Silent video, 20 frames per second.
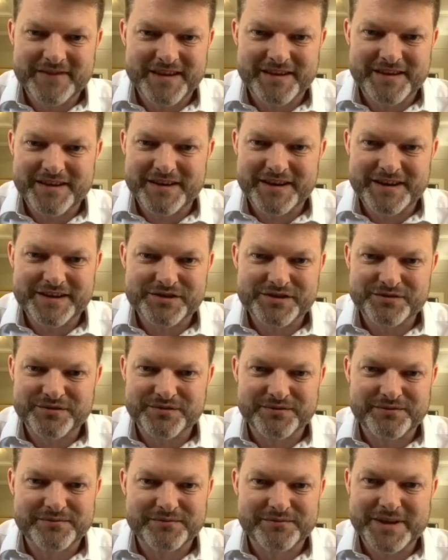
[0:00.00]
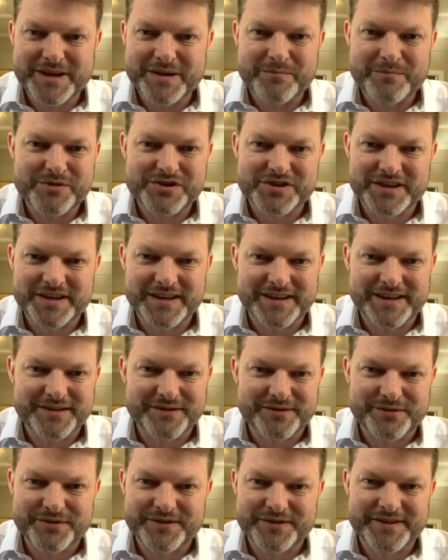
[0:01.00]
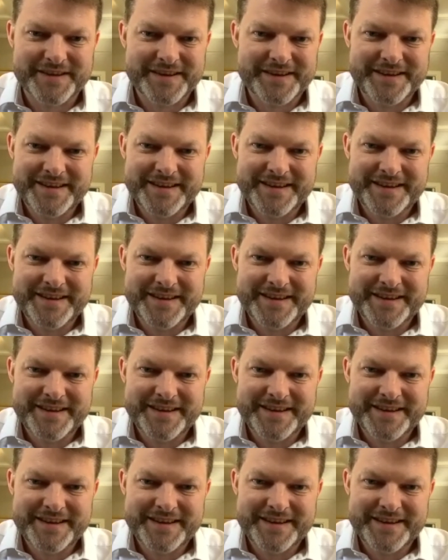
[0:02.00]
the initial imaging, or